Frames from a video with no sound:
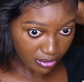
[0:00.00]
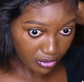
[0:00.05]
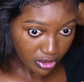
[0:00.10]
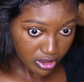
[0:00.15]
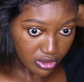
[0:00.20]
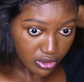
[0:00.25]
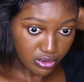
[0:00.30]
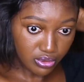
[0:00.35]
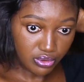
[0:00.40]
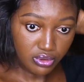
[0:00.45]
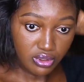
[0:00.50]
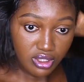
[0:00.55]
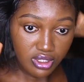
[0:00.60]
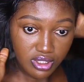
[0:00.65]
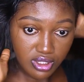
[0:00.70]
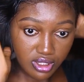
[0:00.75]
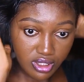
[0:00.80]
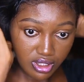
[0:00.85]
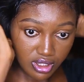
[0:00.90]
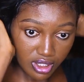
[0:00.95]
I'm going to do the
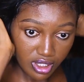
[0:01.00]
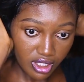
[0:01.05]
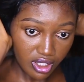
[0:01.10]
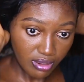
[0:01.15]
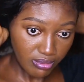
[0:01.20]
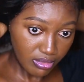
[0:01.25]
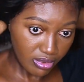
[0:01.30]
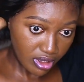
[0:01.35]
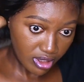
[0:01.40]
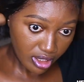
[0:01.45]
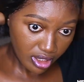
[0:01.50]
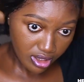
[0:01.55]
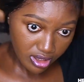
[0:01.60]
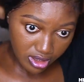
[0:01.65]
same thing